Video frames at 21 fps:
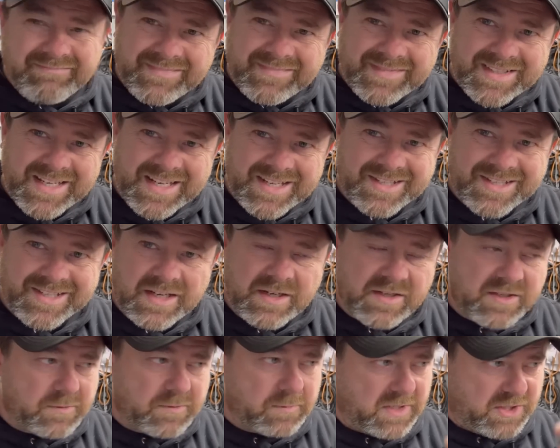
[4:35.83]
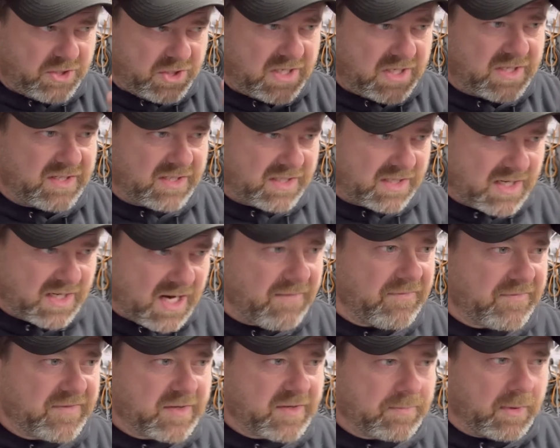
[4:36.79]
distance which is
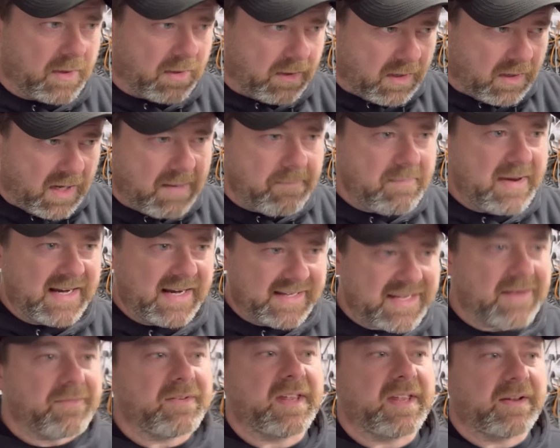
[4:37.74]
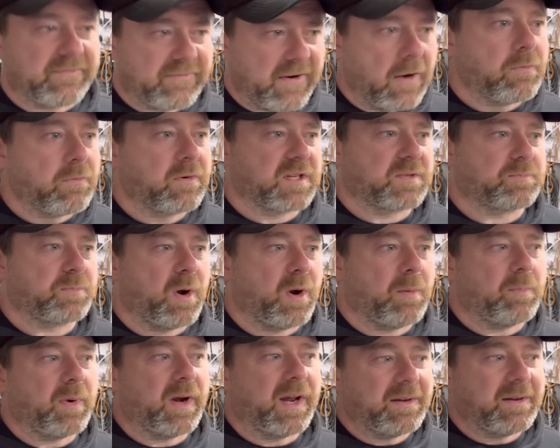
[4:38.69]
comfortable and makes everything focus
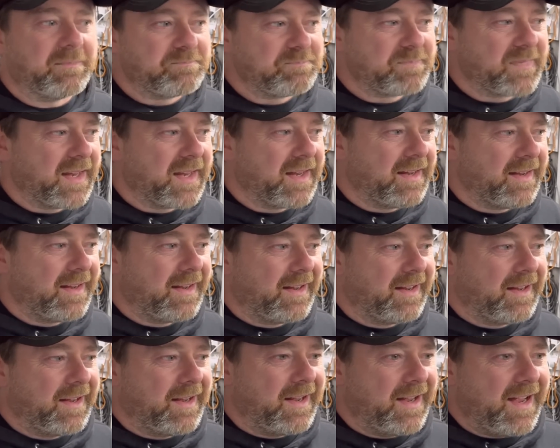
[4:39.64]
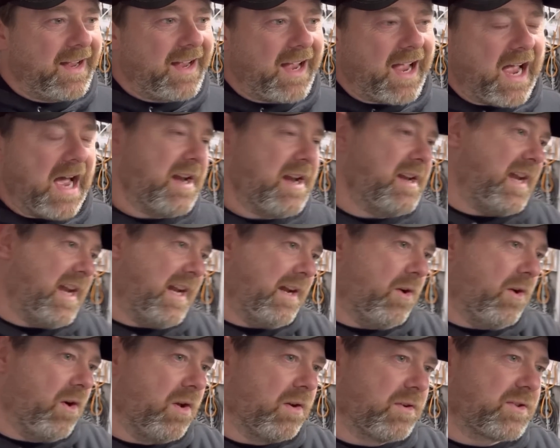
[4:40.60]
properly. And it
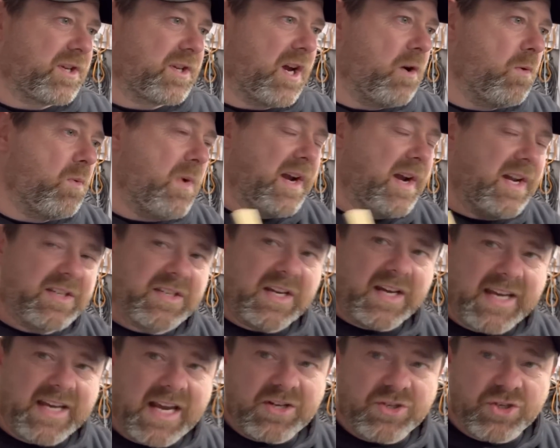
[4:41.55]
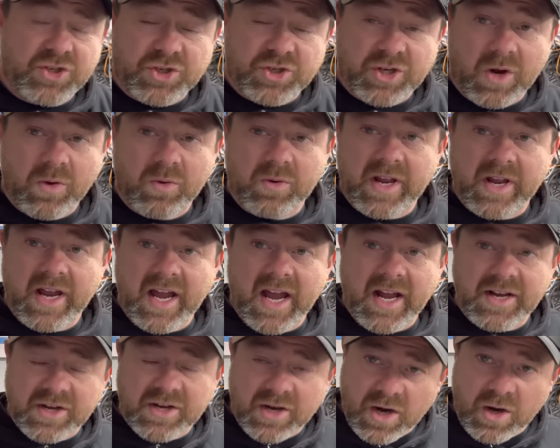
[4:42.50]
also, when it's against your shoulder
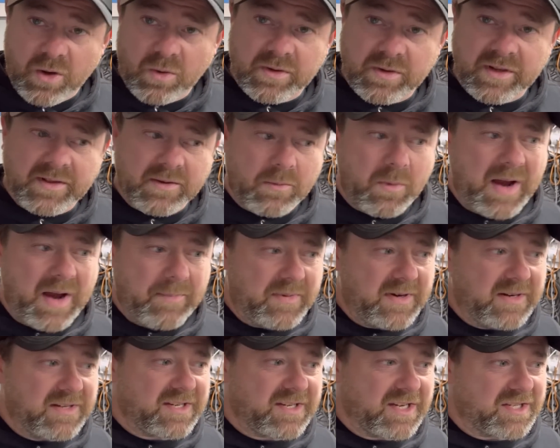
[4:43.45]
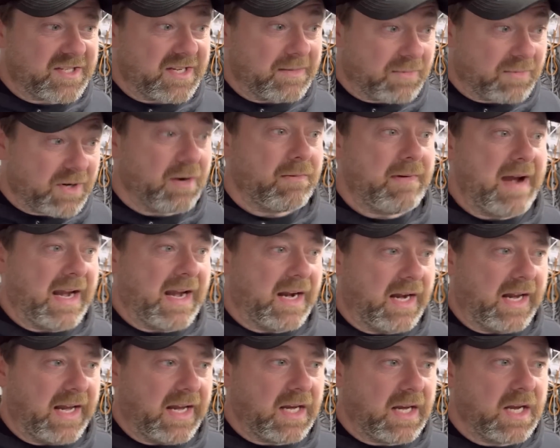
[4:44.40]
and you're holding the weapon system
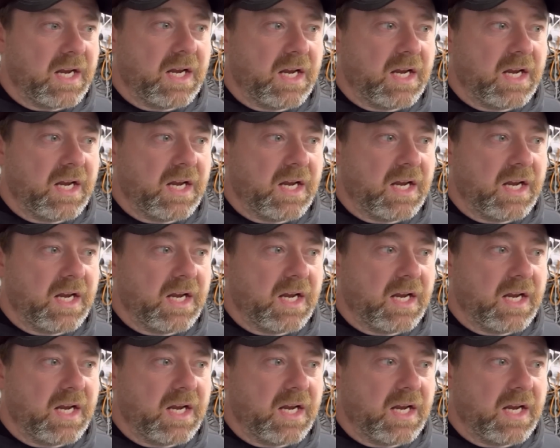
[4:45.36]
correctly,